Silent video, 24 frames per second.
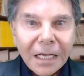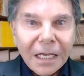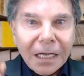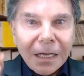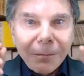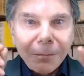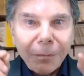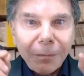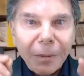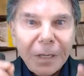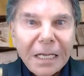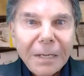
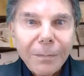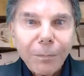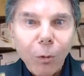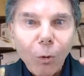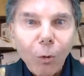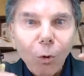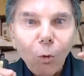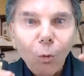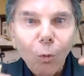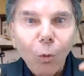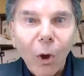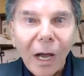People
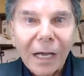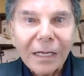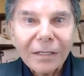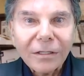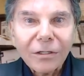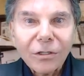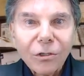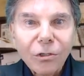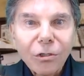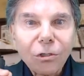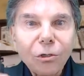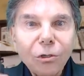want
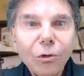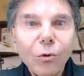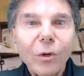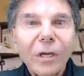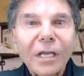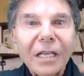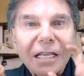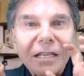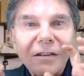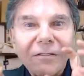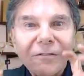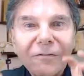to
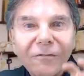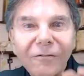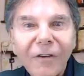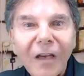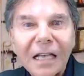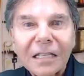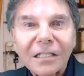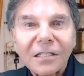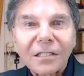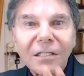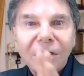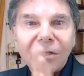
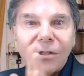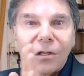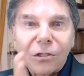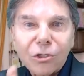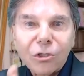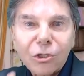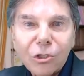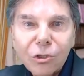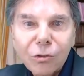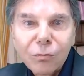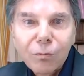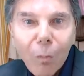invest the
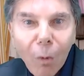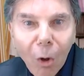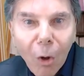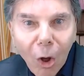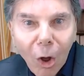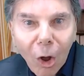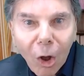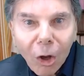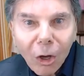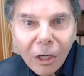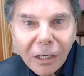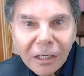
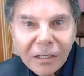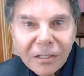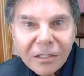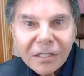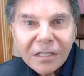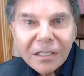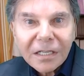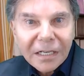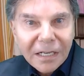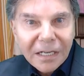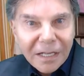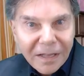smallest
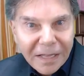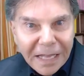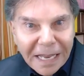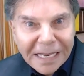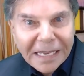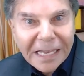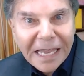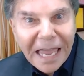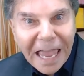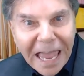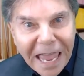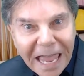they
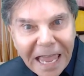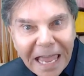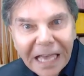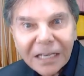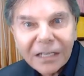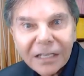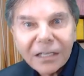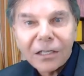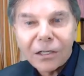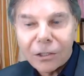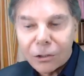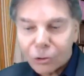can
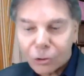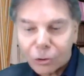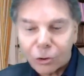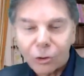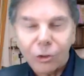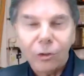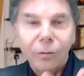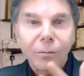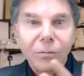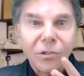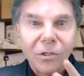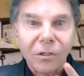in
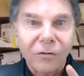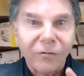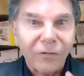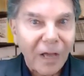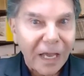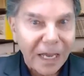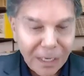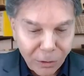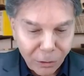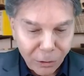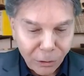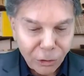terms of
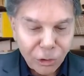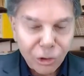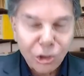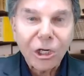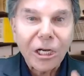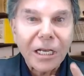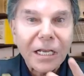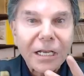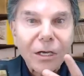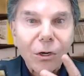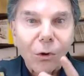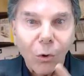
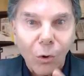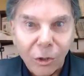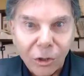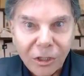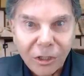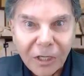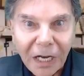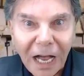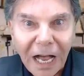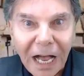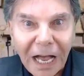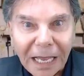energy or
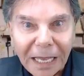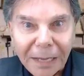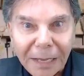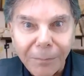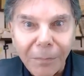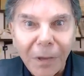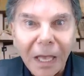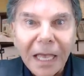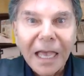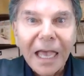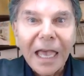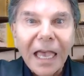time
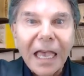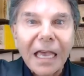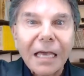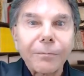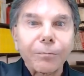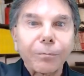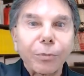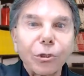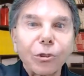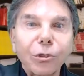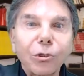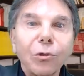and
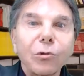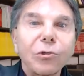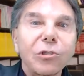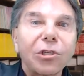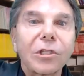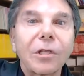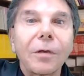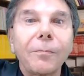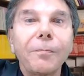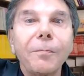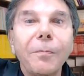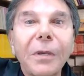produce the
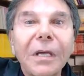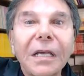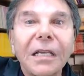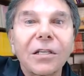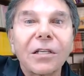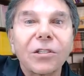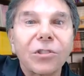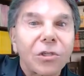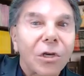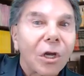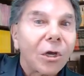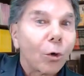
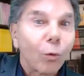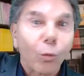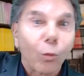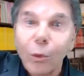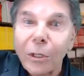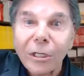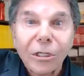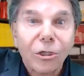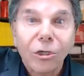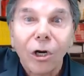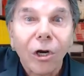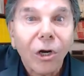biggest
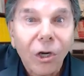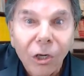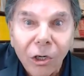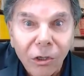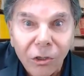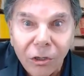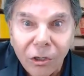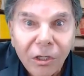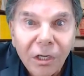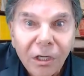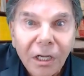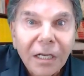
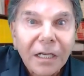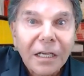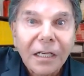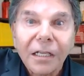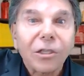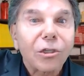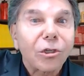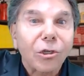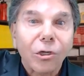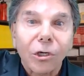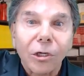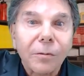return in
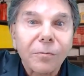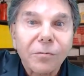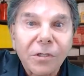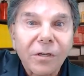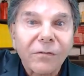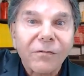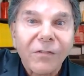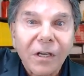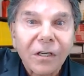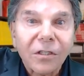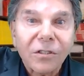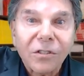terms of
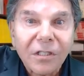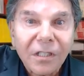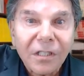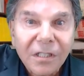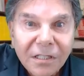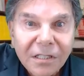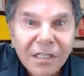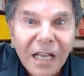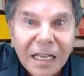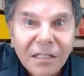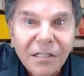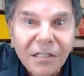their
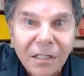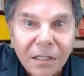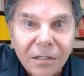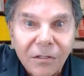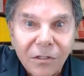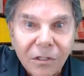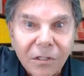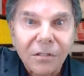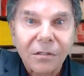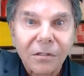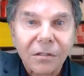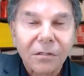successes.
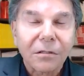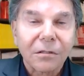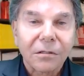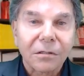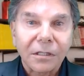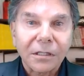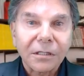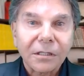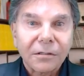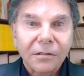Right?